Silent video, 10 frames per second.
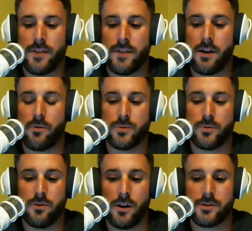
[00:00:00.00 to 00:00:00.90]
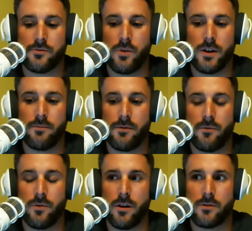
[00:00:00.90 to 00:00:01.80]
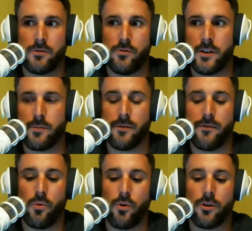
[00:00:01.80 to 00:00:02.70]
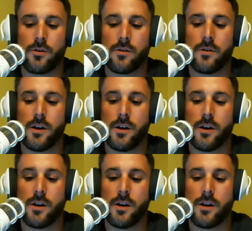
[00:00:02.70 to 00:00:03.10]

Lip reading: of that was we launched 2 weeks before